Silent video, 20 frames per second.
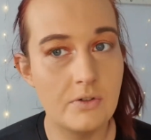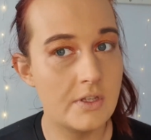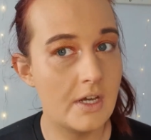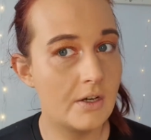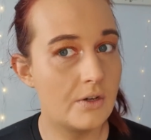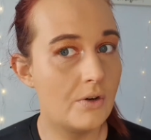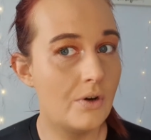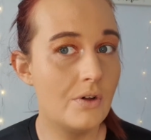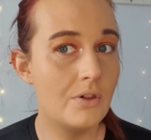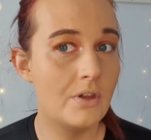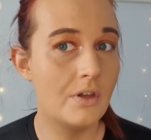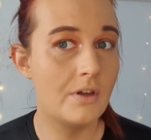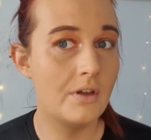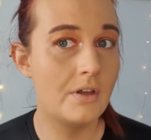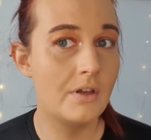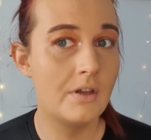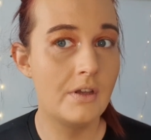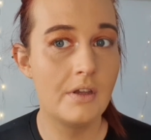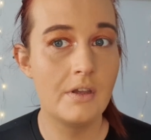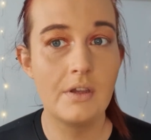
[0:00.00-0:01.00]
That colour
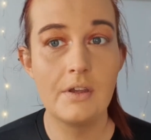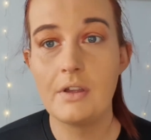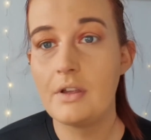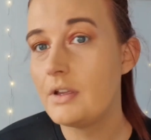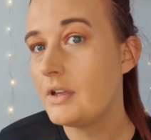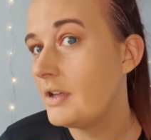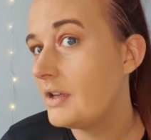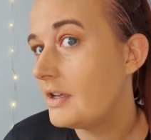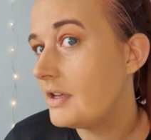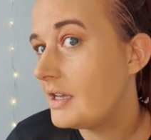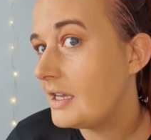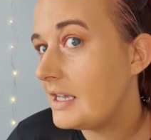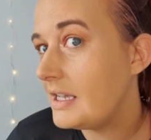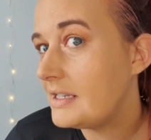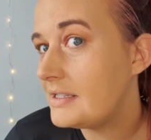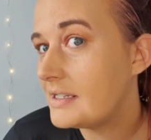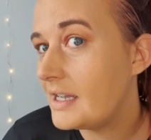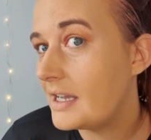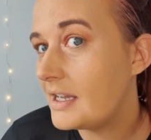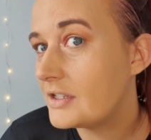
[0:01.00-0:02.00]

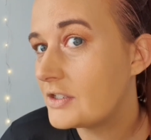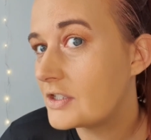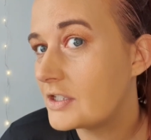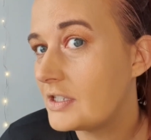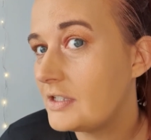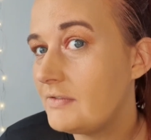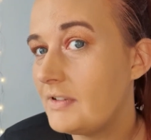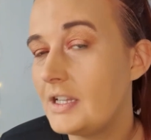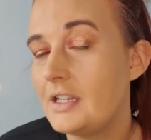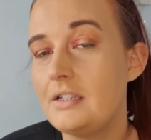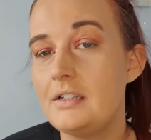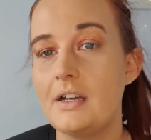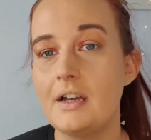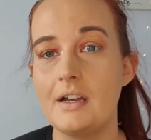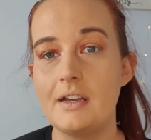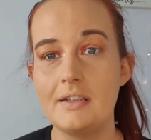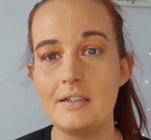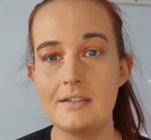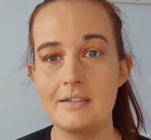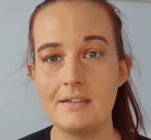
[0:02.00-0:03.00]
is actually really
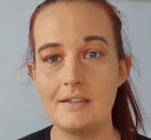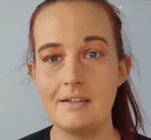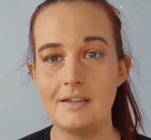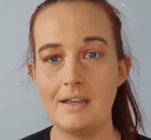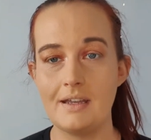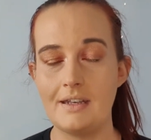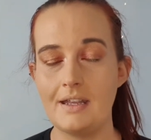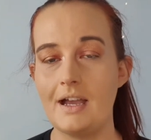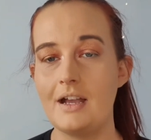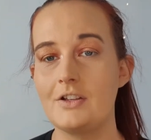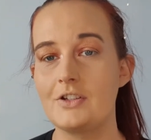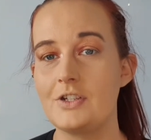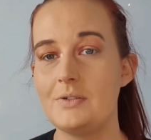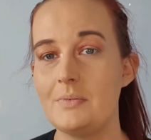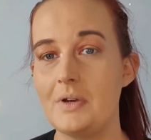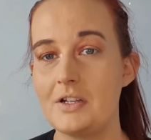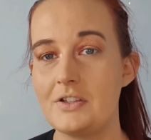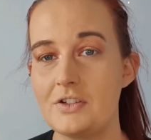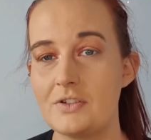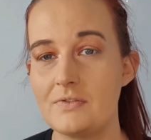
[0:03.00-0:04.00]
nice and actually
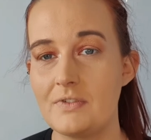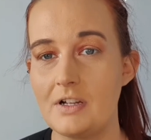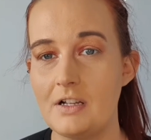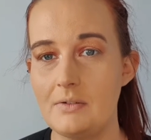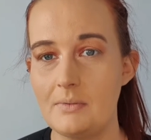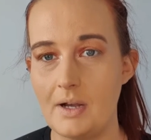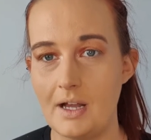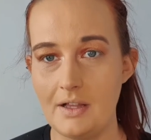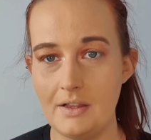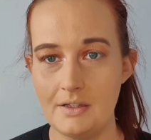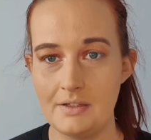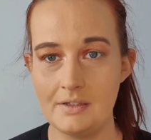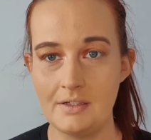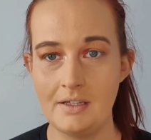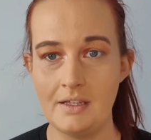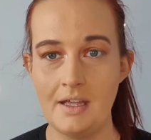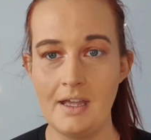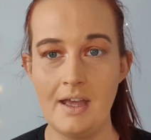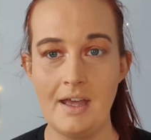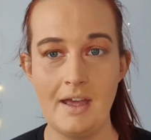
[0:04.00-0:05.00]
matches really well.
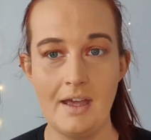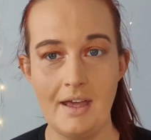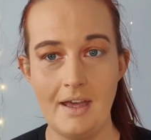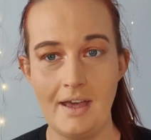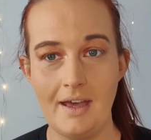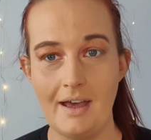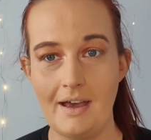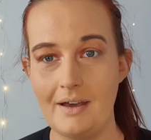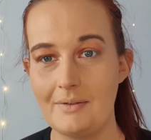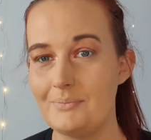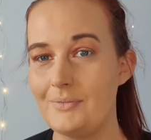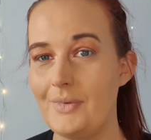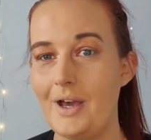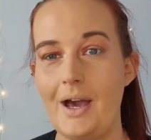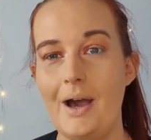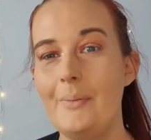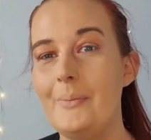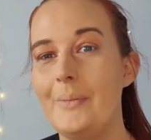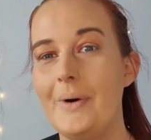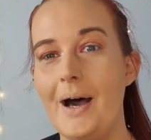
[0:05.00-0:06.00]
I'm
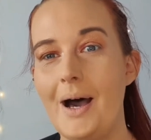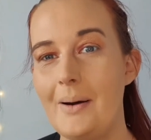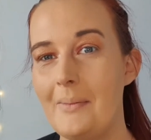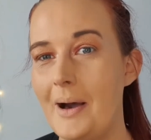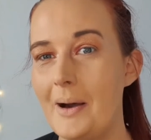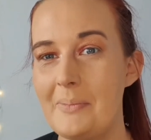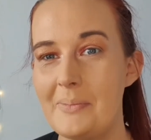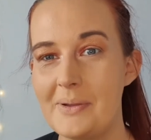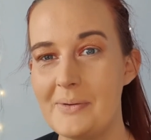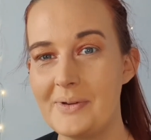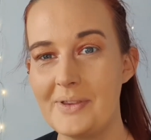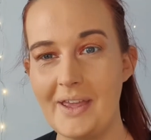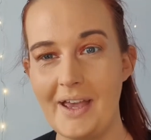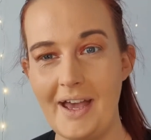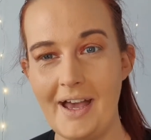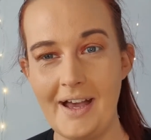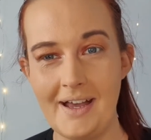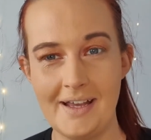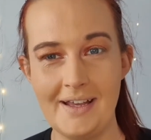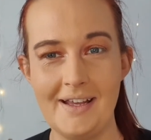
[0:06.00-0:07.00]
happy with
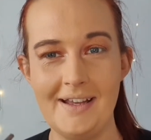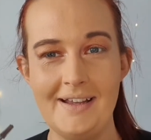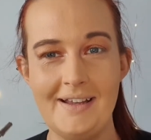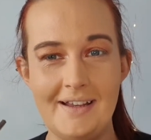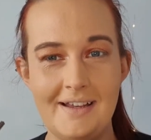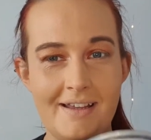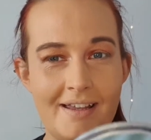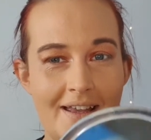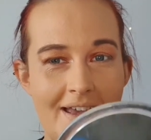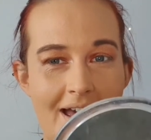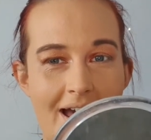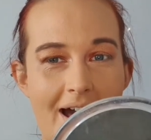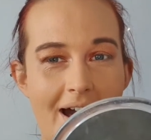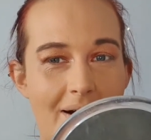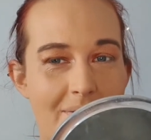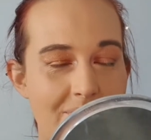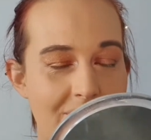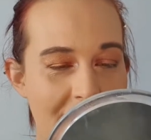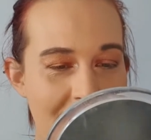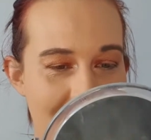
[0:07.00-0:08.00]
that.
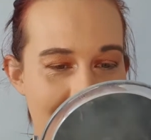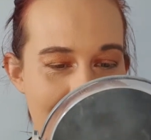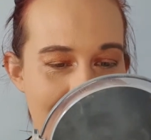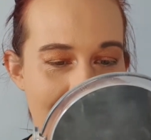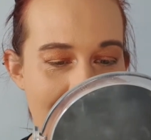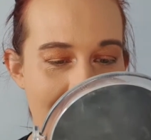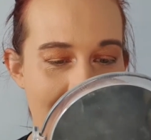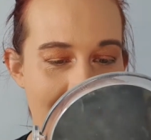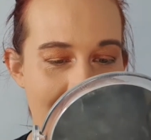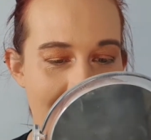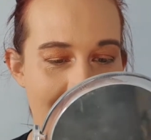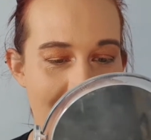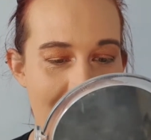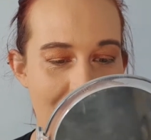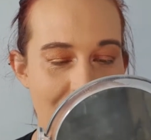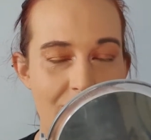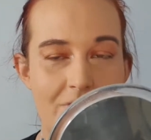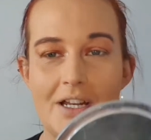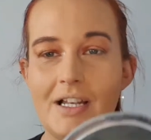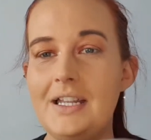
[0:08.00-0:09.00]

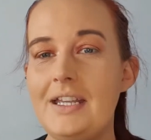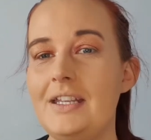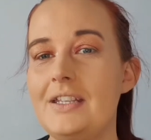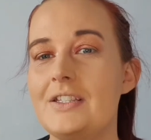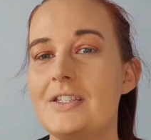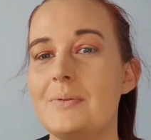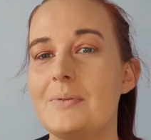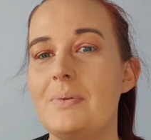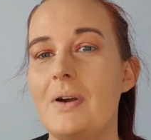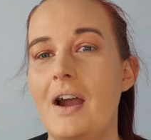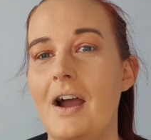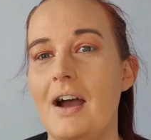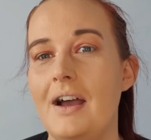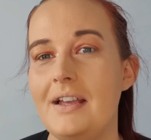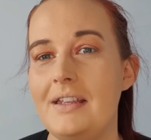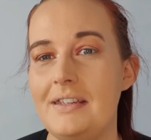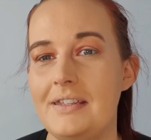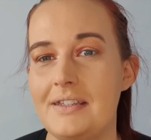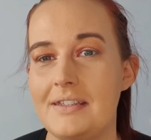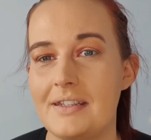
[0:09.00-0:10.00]
I'm really
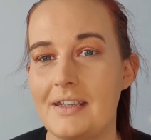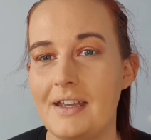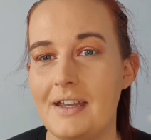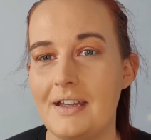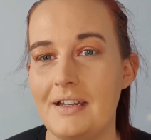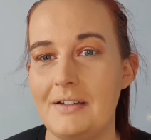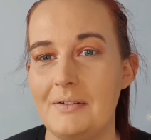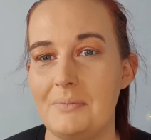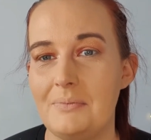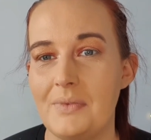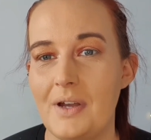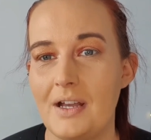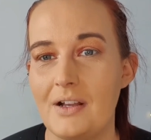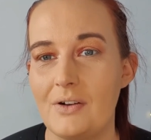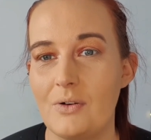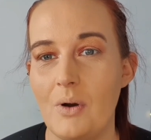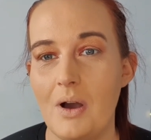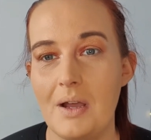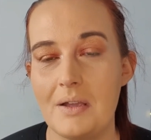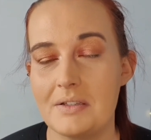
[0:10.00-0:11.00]
surprised and
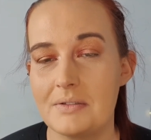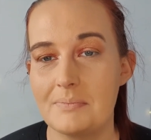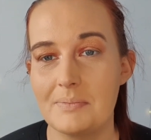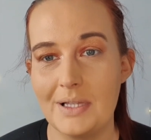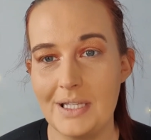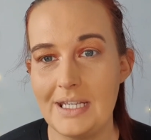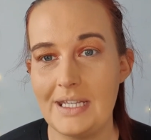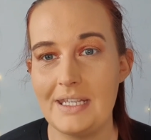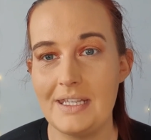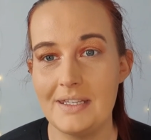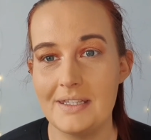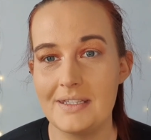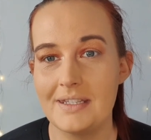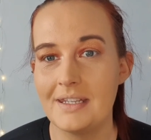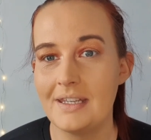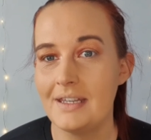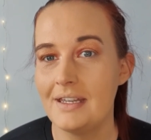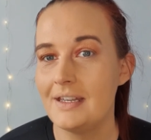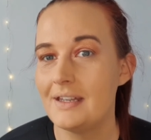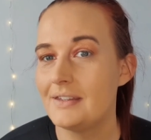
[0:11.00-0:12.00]
quite pleased
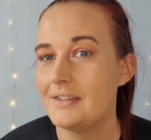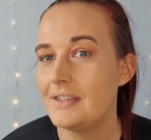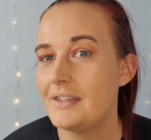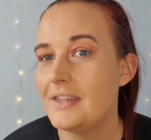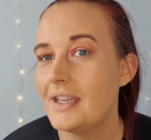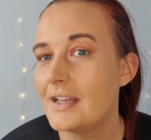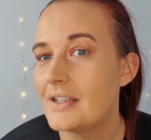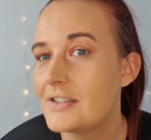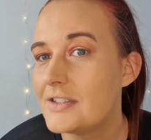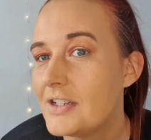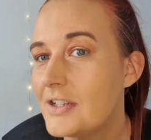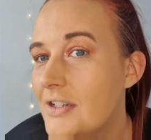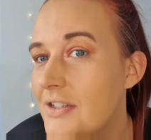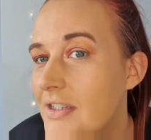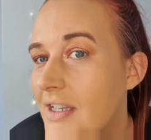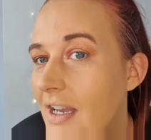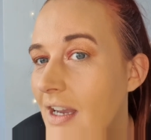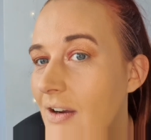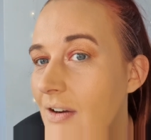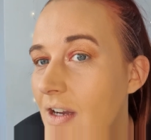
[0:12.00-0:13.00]
that turned
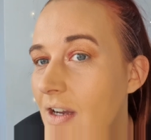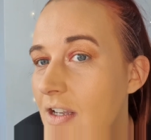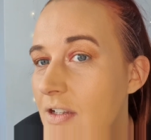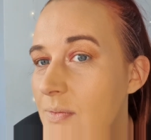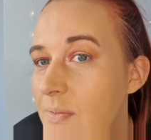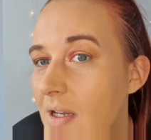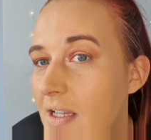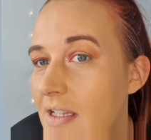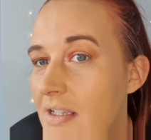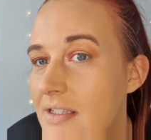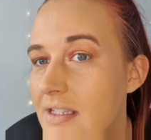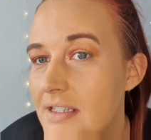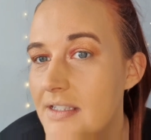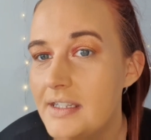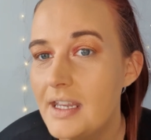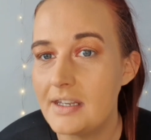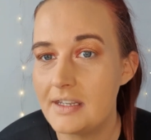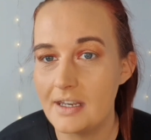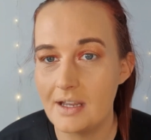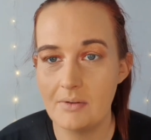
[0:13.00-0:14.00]
out as well as it
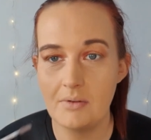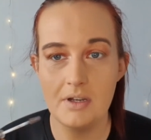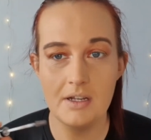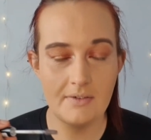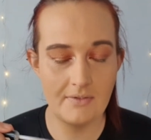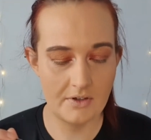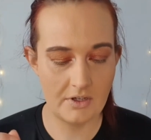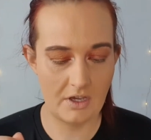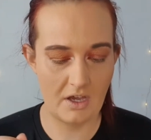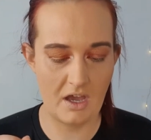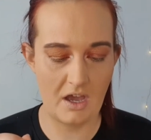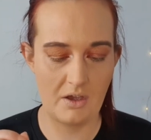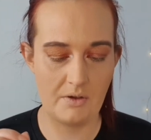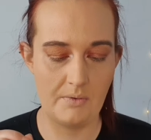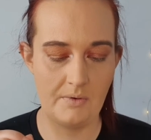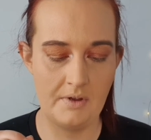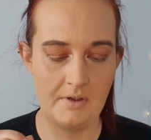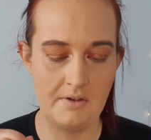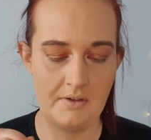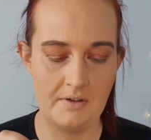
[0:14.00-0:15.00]
did. And I'm gonna have a
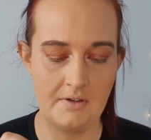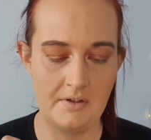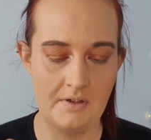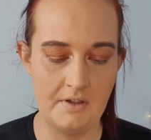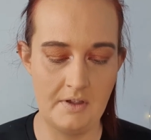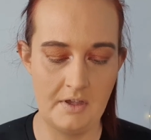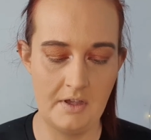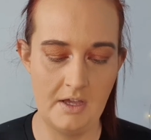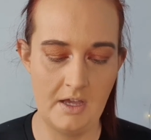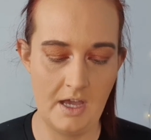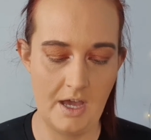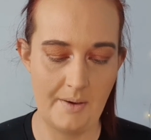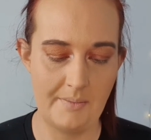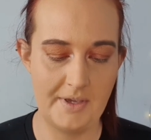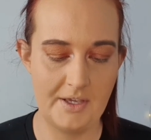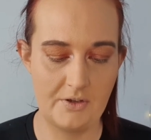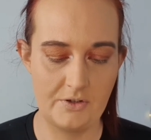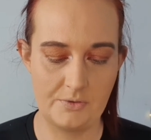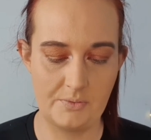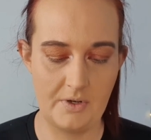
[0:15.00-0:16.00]
go. I
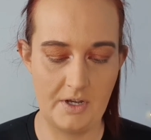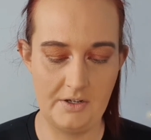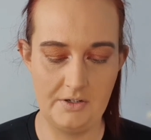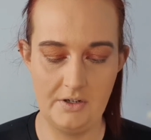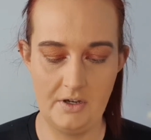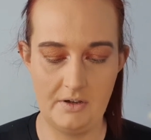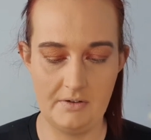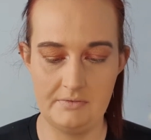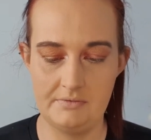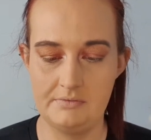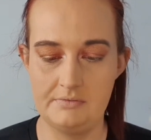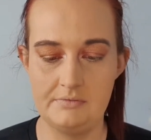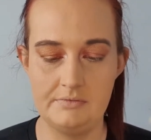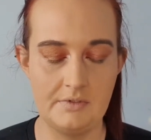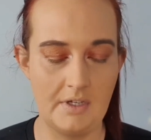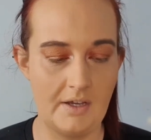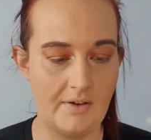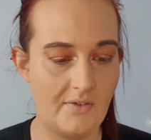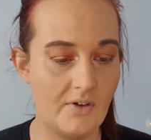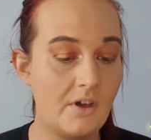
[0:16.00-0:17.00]
mean, because why not?
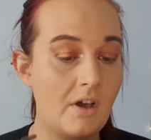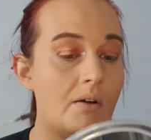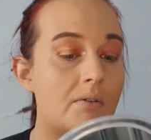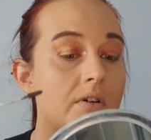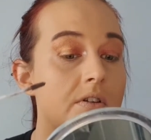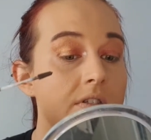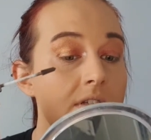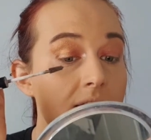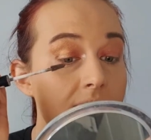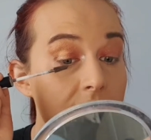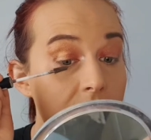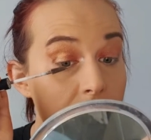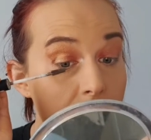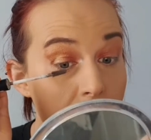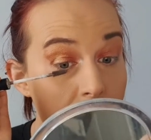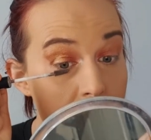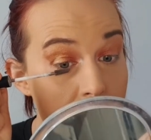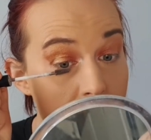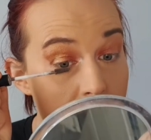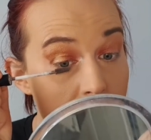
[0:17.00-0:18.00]
Have a go, see if it
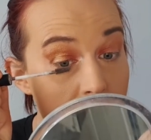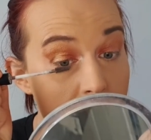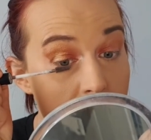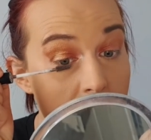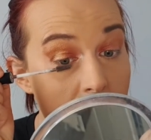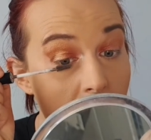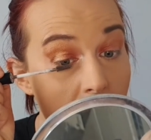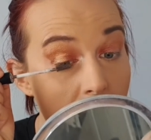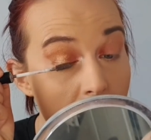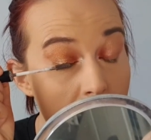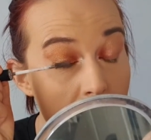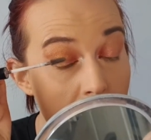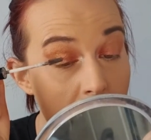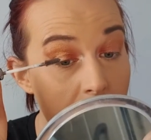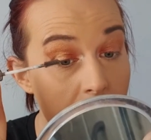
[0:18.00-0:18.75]
works as a mascara.